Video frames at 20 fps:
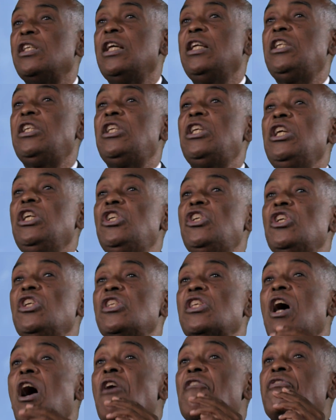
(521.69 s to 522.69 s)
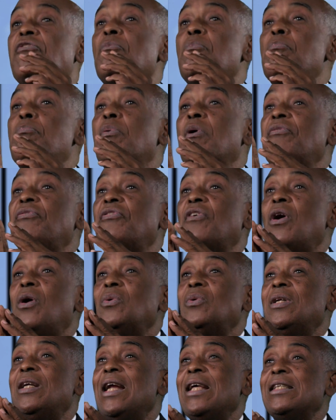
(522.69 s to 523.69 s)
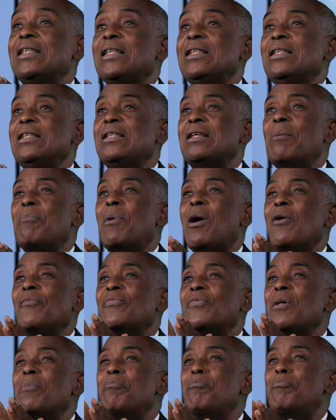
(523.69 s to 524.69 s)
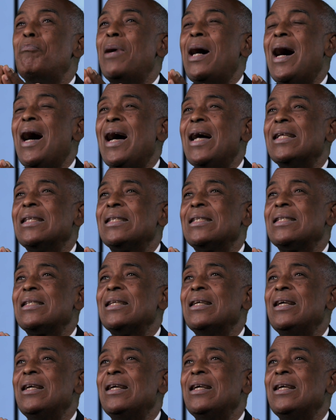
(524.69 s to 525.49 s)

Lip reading: It teaches often profound lessons about the past.